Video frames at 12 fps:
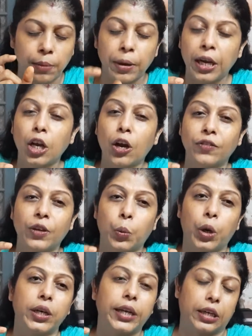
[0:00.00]
meaning of the
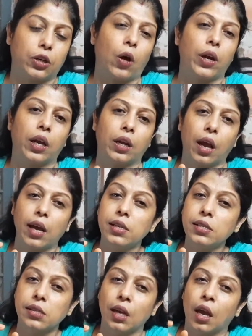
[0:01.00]
word tectonic
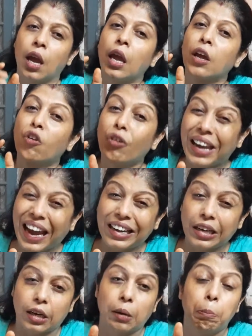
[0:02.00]
is
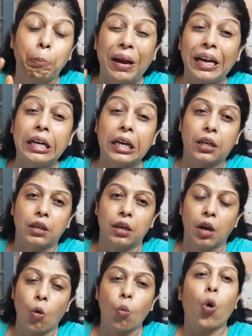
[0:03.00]
creator, builder.
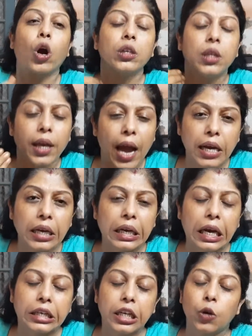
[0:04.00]
What they are
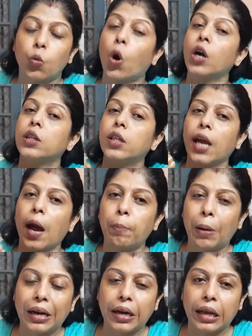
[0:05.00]
creating, what they are
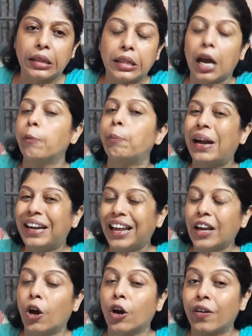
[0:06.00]

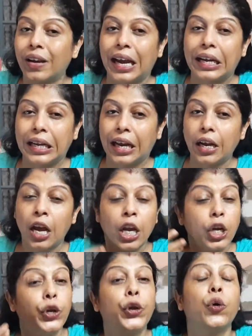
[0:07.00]
building or creating
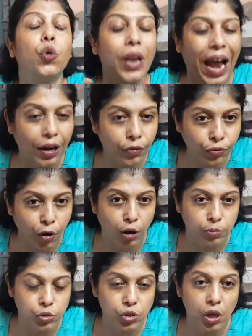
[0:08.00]
new
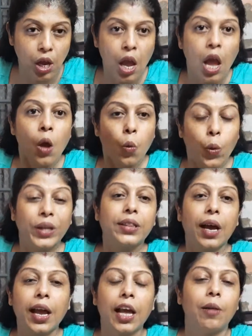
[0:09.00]
landforms with
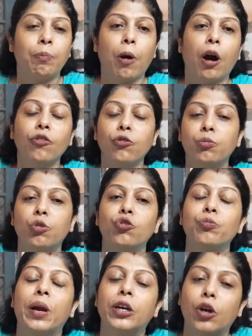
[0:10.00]
the help of
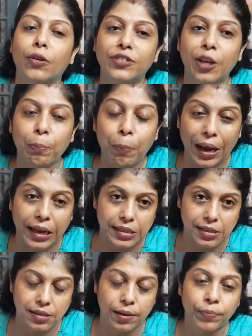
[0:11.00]
movement of the plates.